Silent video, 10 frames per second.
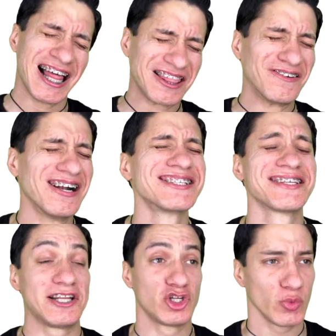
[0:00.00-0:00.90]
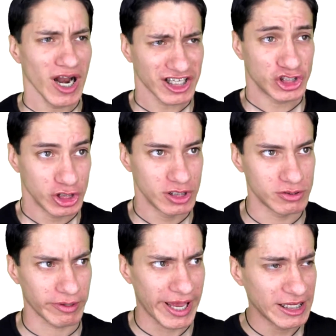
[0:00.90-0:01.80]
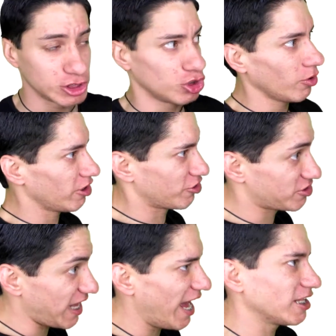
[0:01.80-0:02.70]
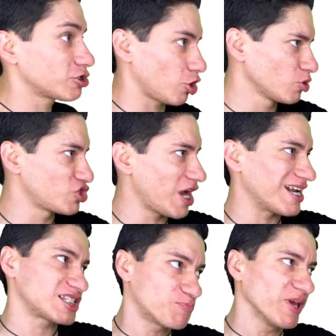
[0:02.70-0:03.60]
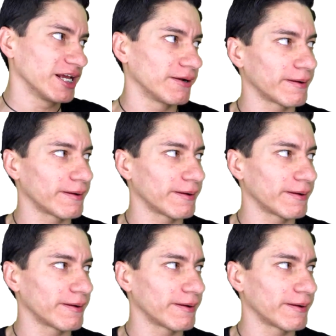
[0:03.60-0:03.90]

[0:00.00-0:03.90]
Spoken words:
and the rest of the directioners, okay? You don't understand, so don't try to speak,